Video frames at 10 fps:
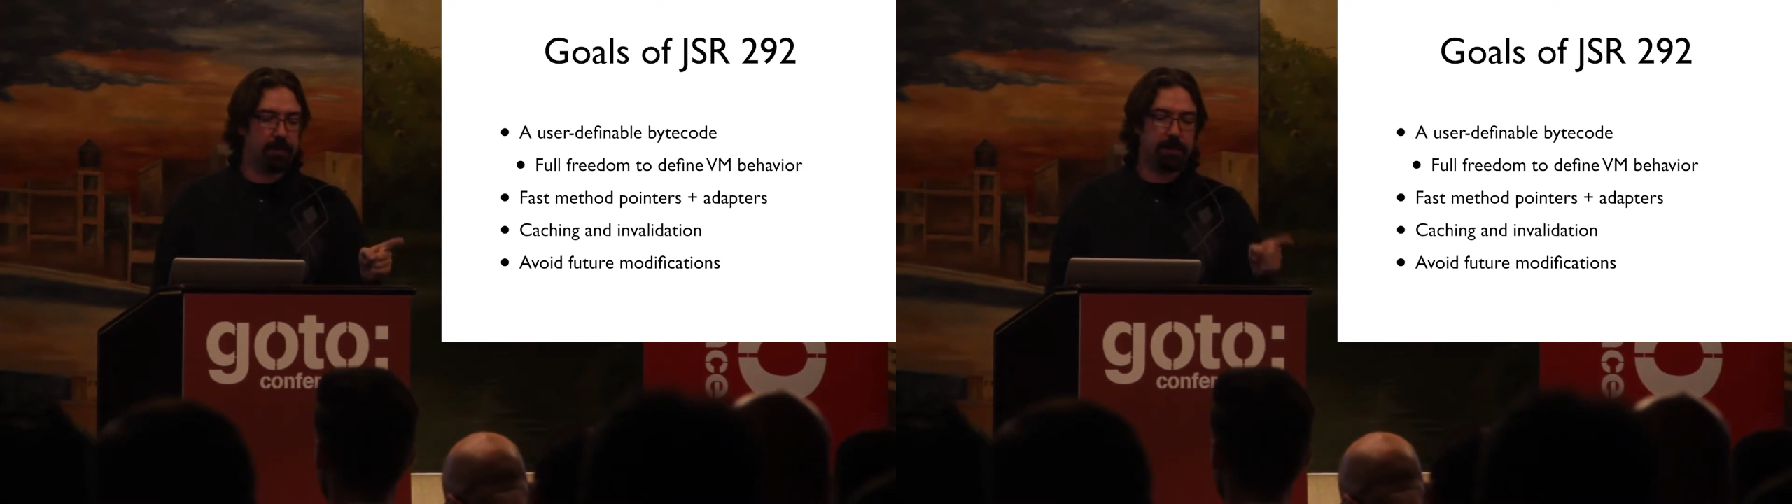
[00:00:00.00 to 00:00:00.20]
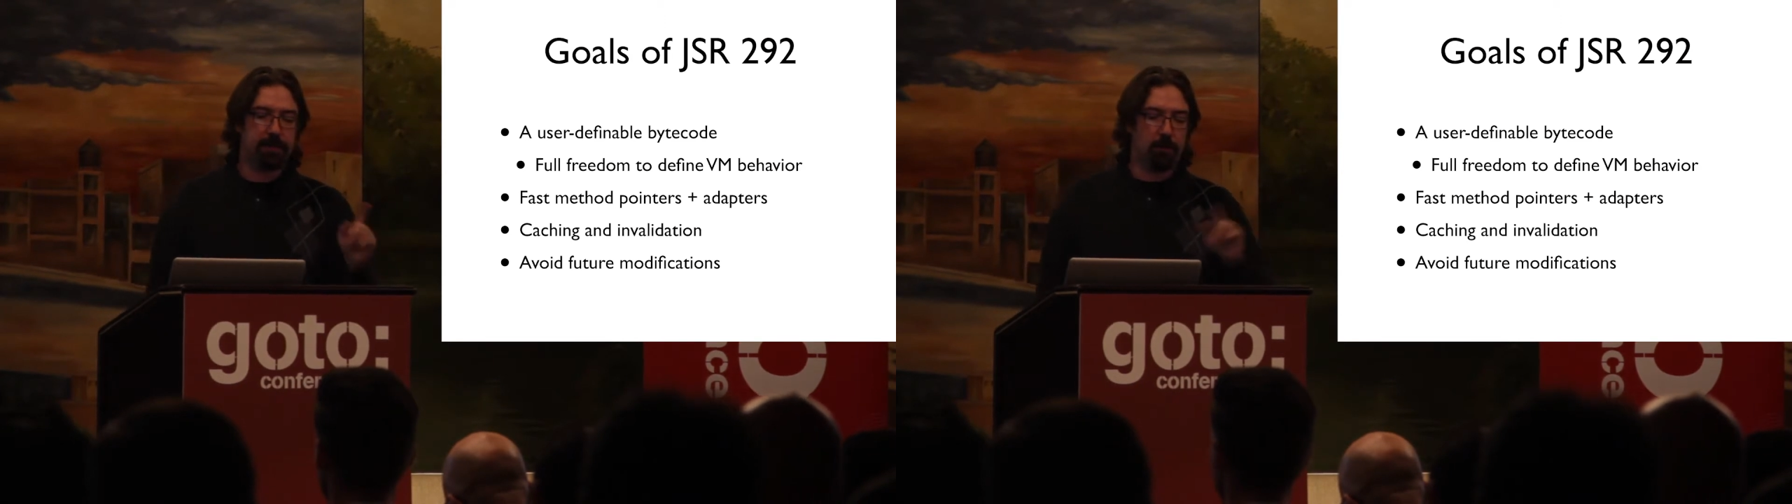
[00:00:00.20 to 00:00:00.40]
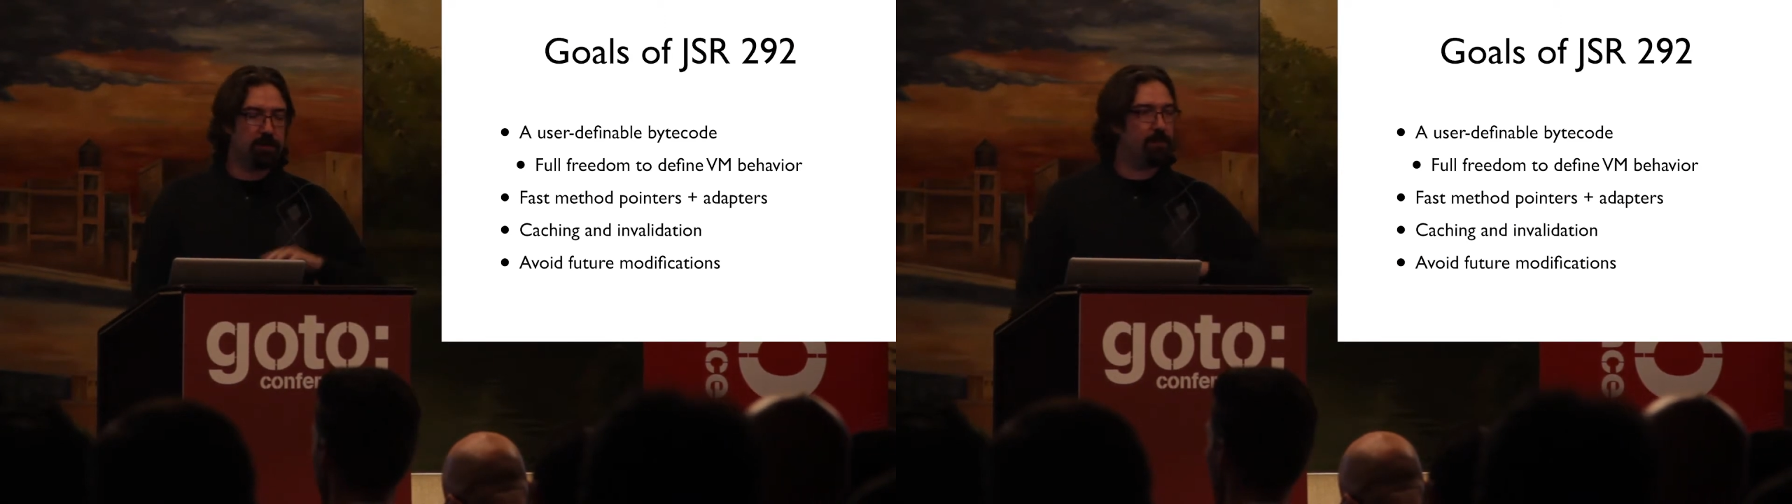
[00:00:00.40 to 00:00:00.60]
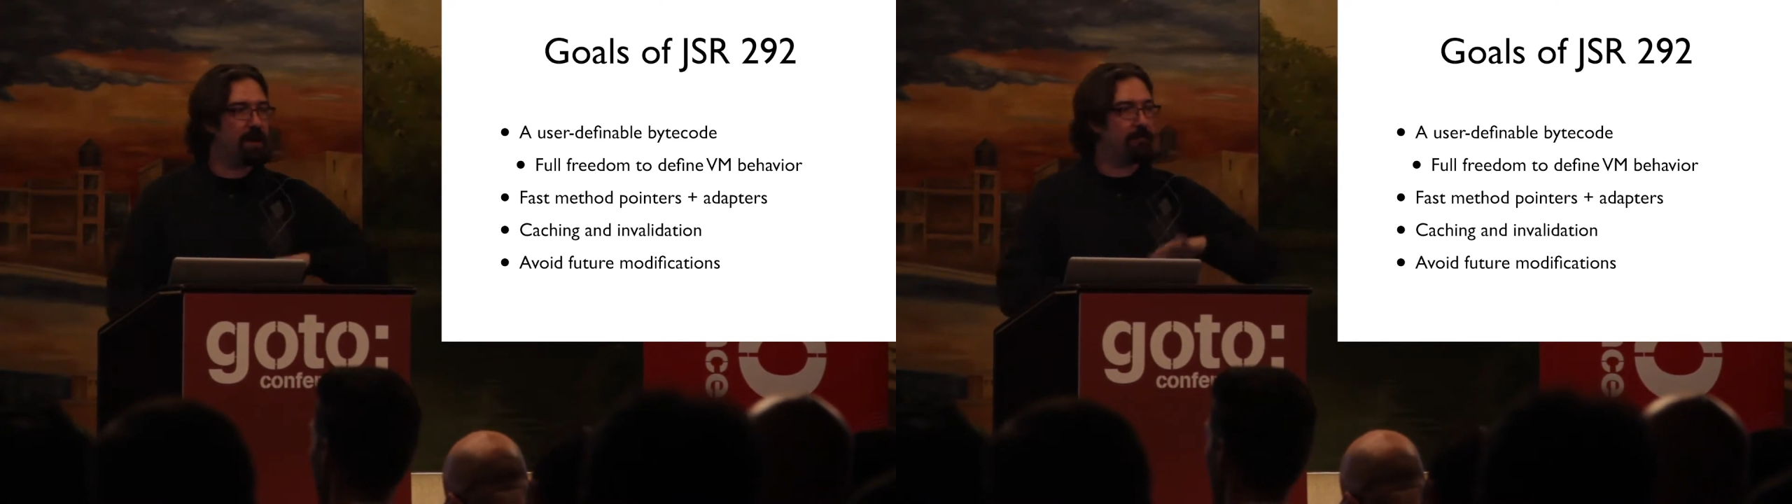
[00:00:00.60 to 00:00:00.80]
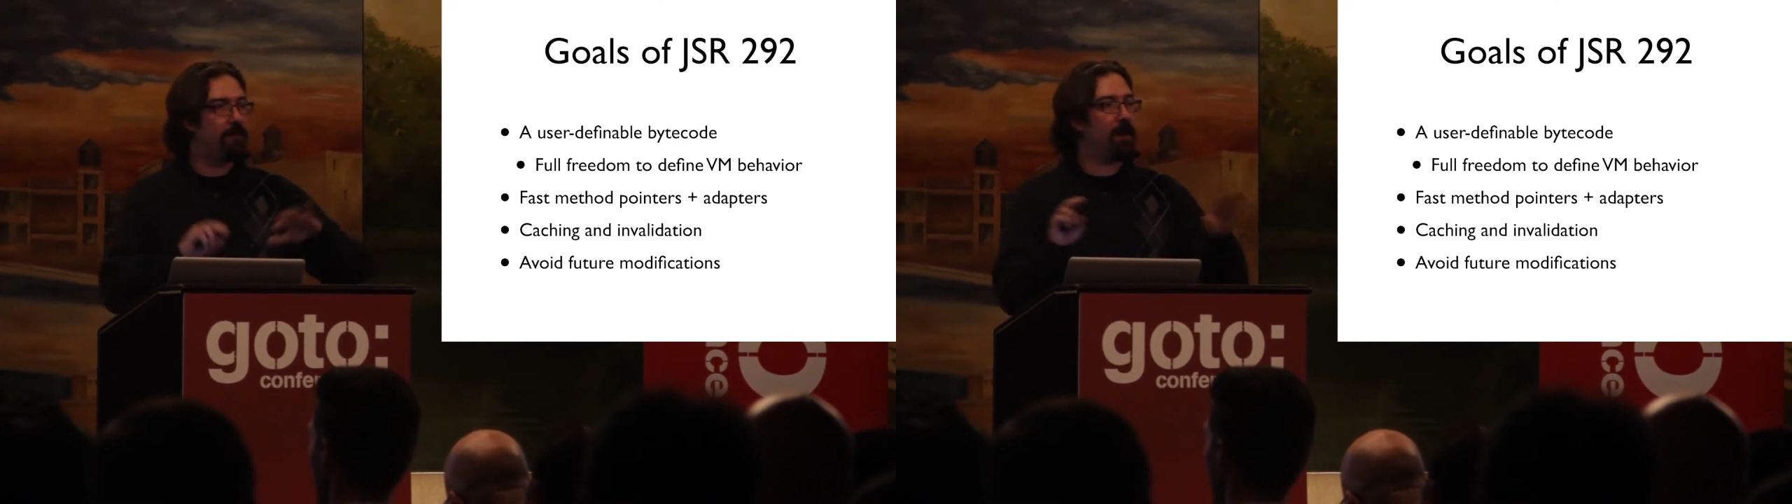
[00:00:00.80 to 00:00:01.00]
And so it was
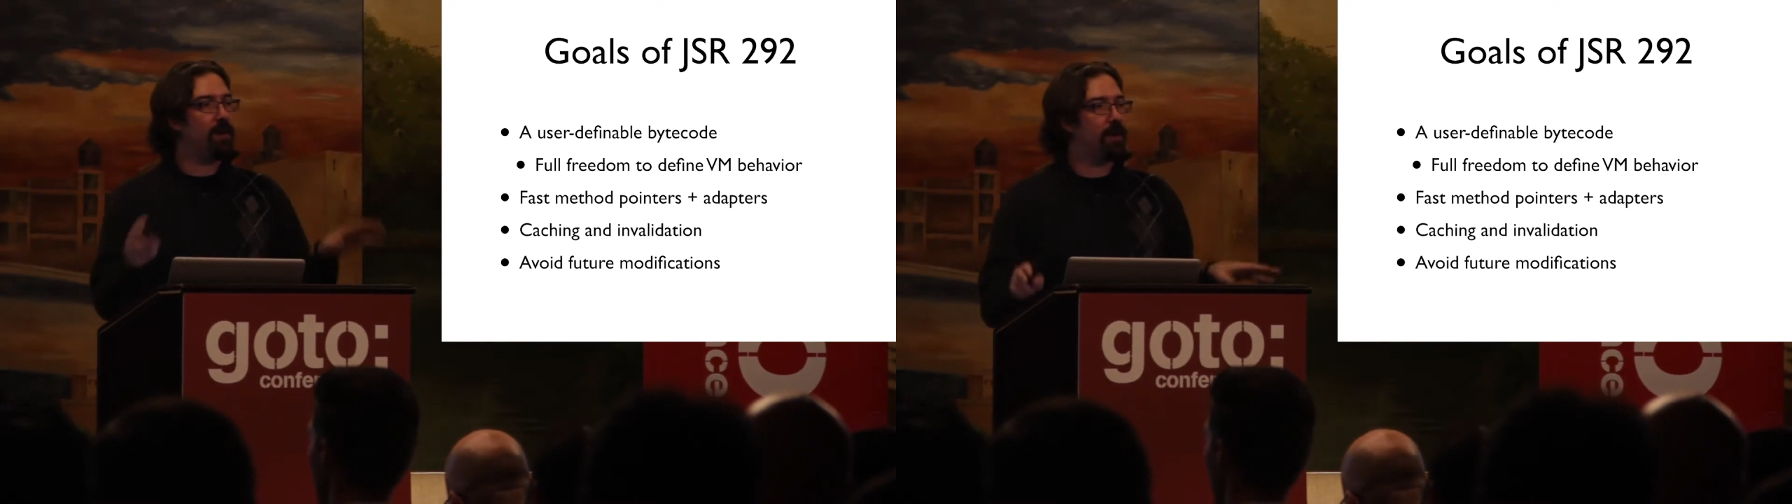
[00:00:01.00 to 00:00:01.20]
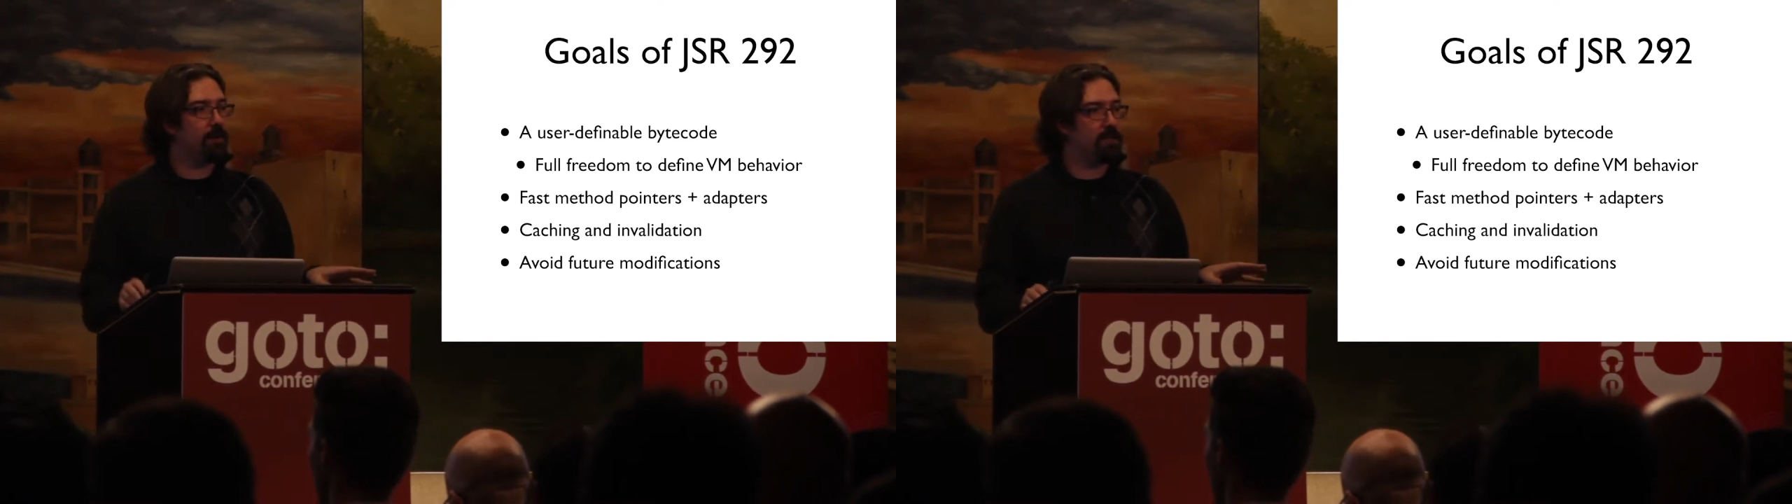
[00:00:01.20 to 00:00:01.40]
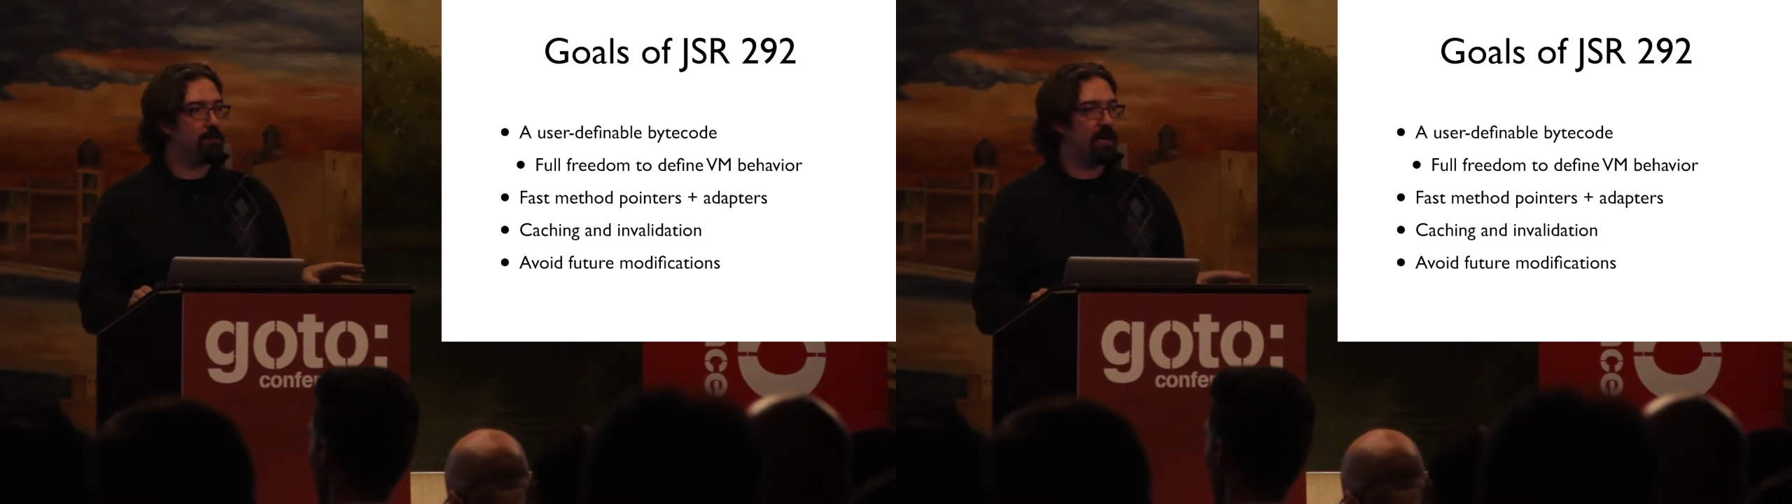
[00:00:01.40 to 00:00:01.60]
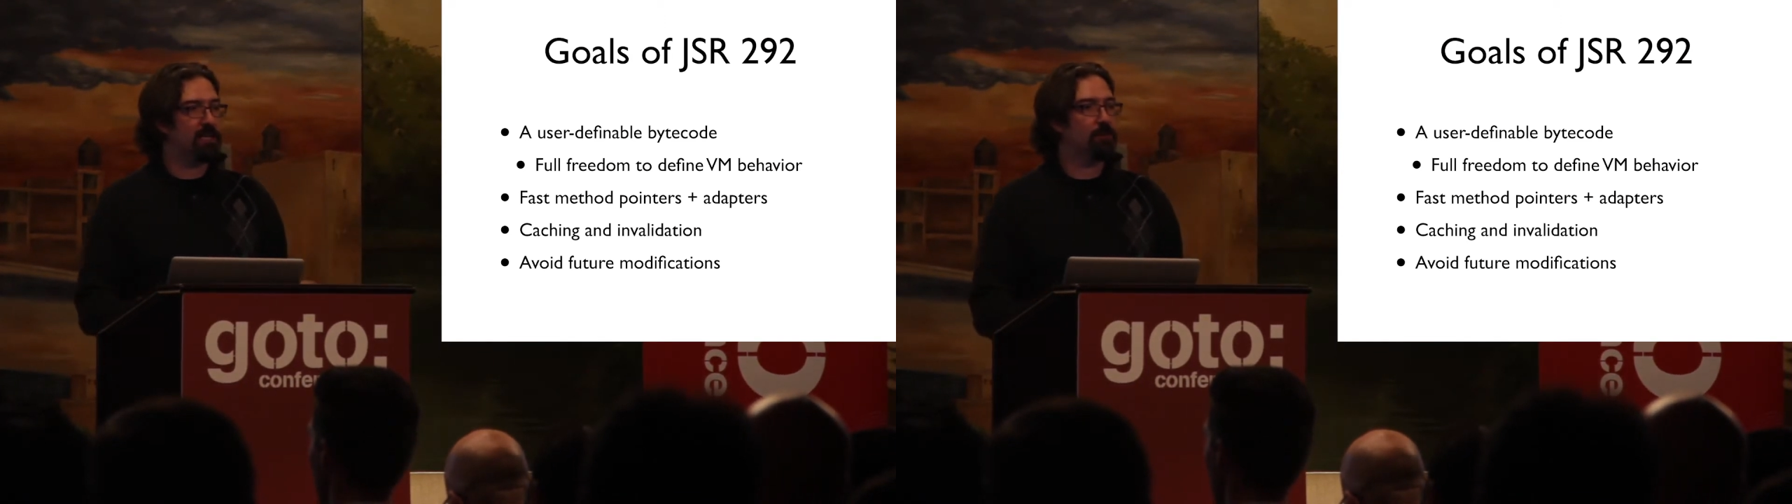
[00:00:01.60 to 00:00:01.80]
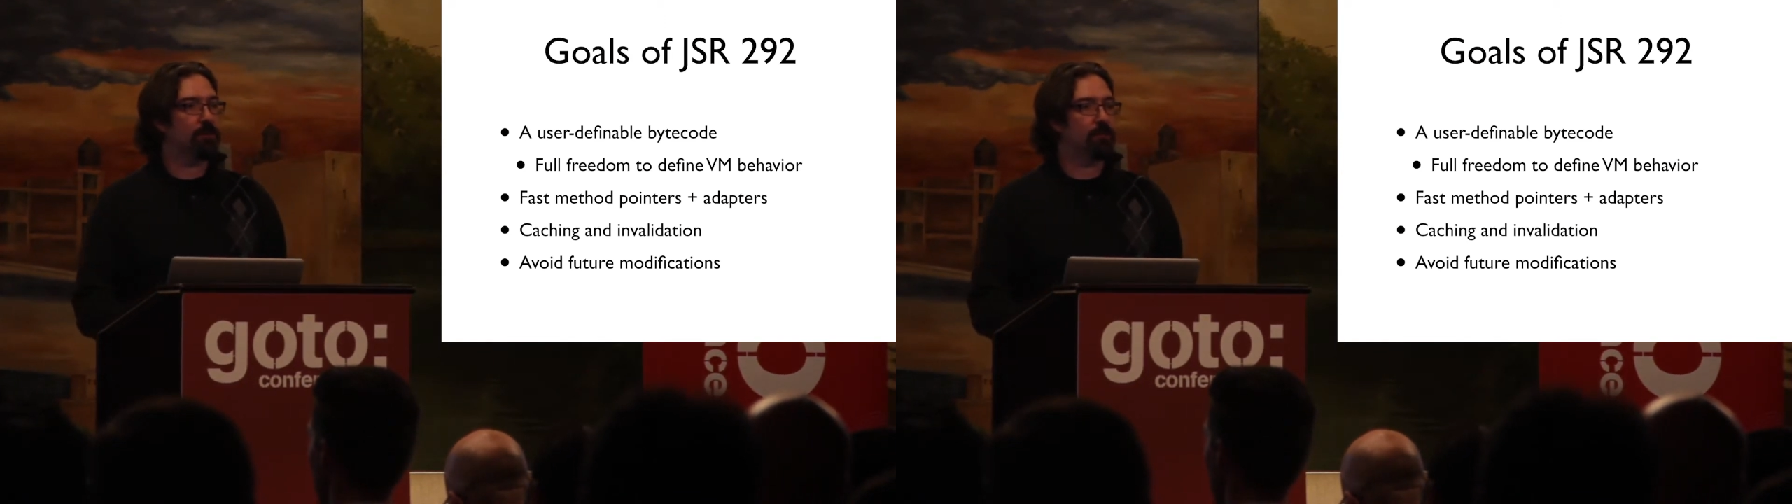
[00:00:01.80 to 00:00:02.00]
made very
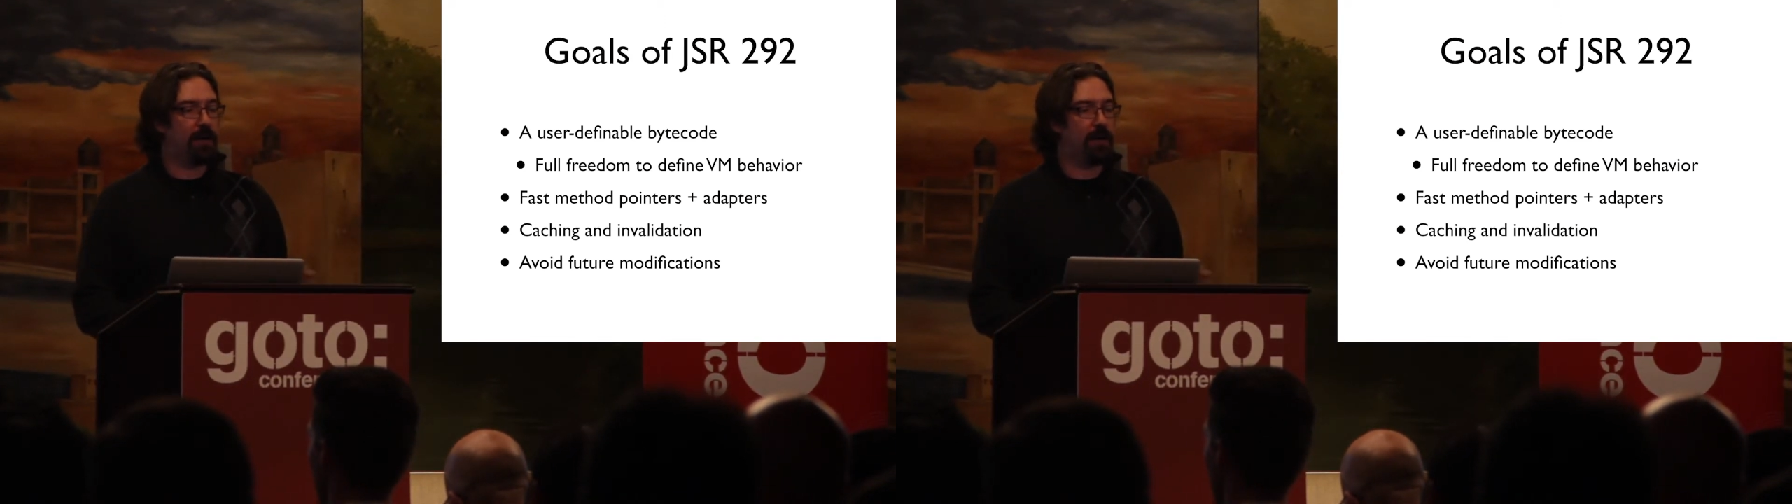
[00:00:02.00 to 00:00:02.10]
customizable,